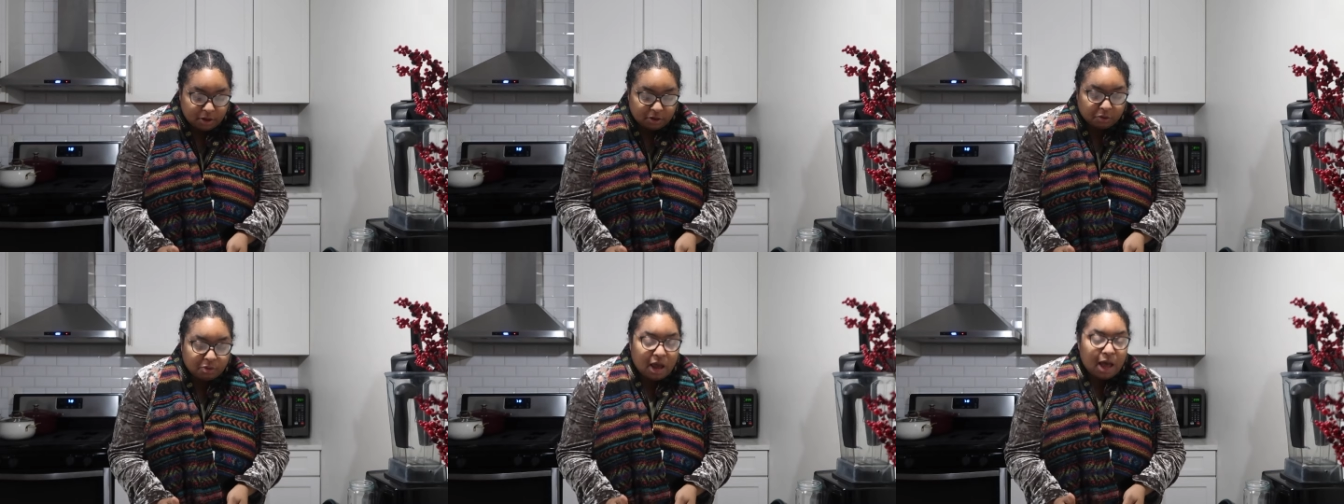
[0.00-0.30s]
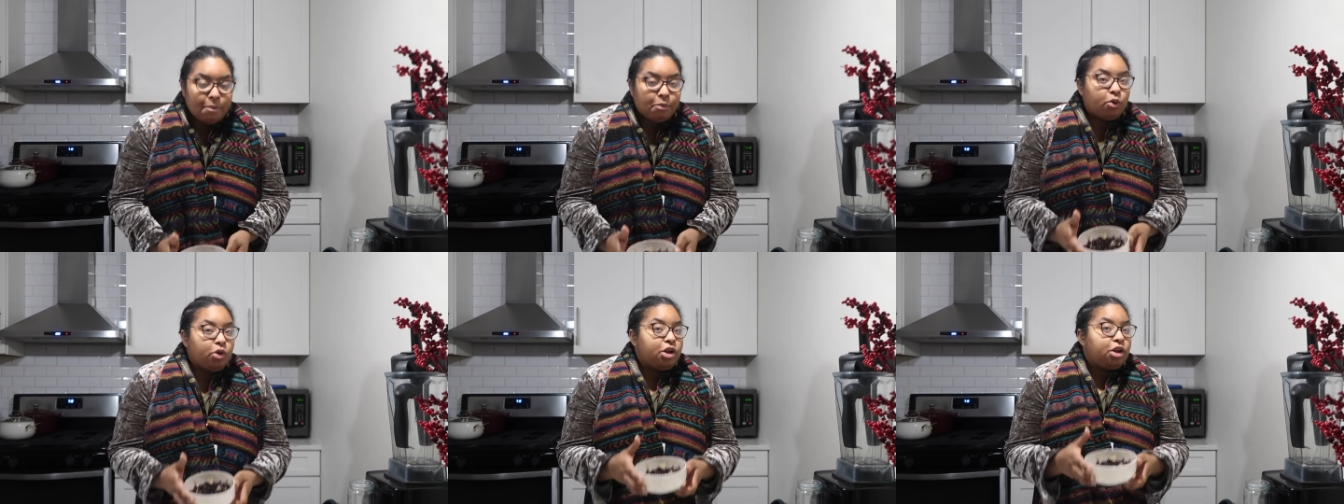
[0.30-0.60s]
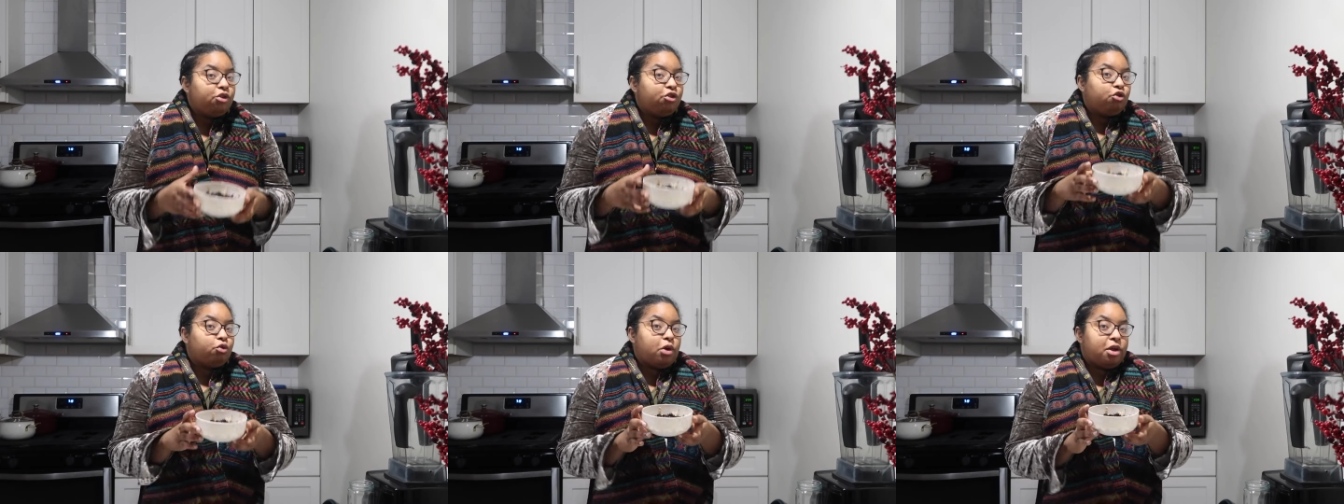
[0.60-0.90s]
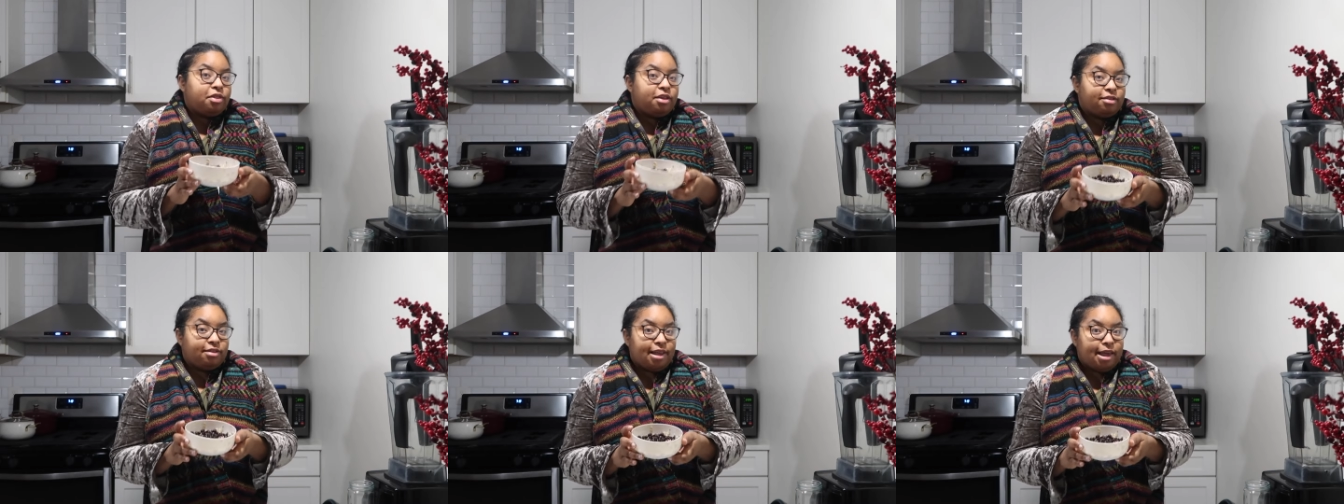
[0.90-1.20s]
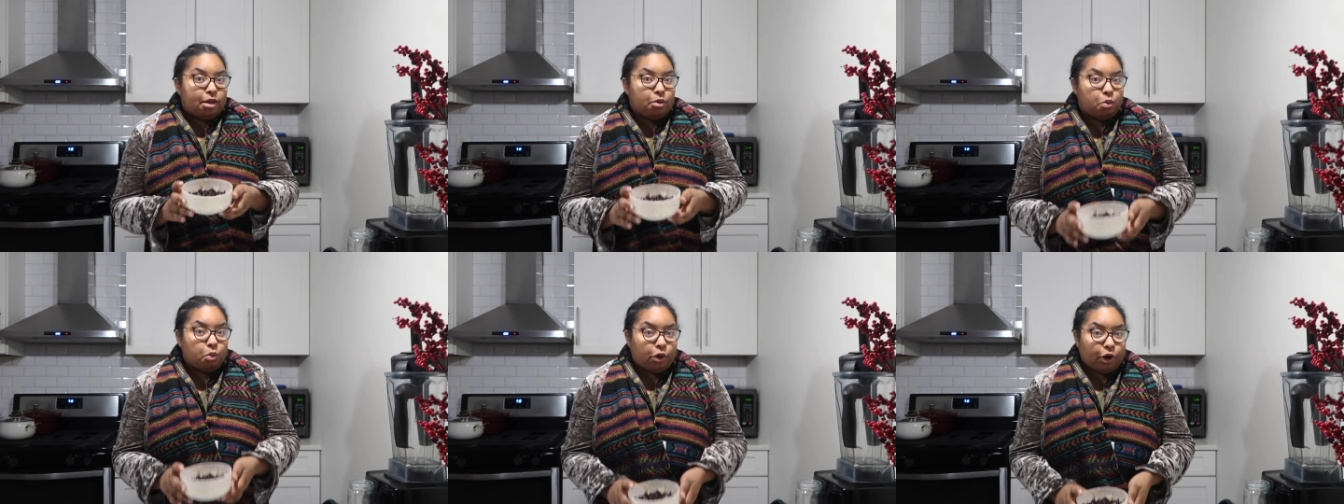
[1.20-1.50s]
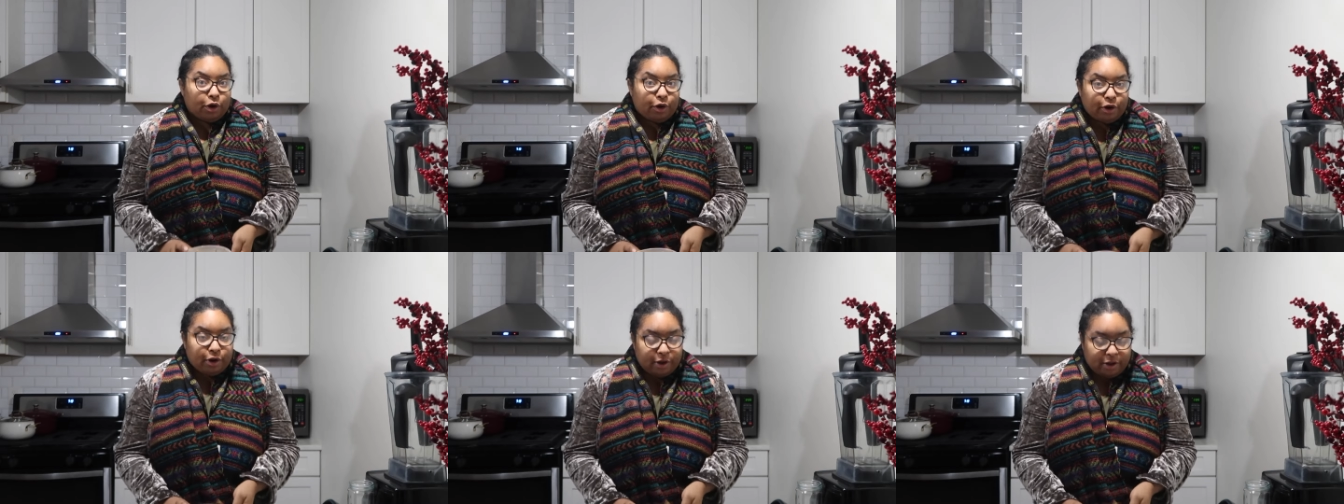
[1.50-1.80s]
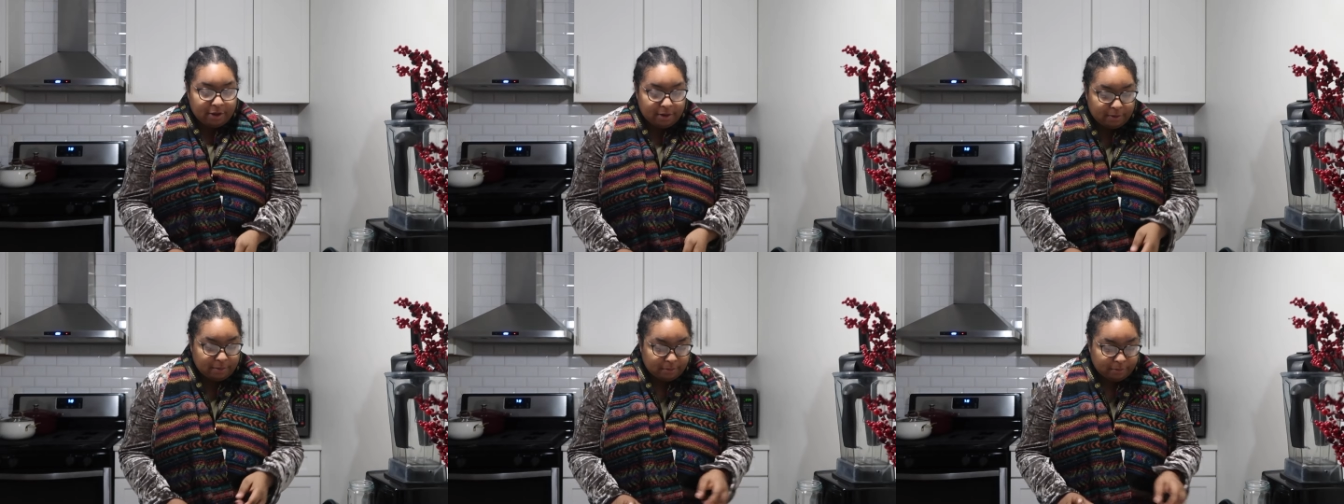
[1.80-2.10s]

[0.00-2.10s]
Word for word: So I'm going to enjoy this at work.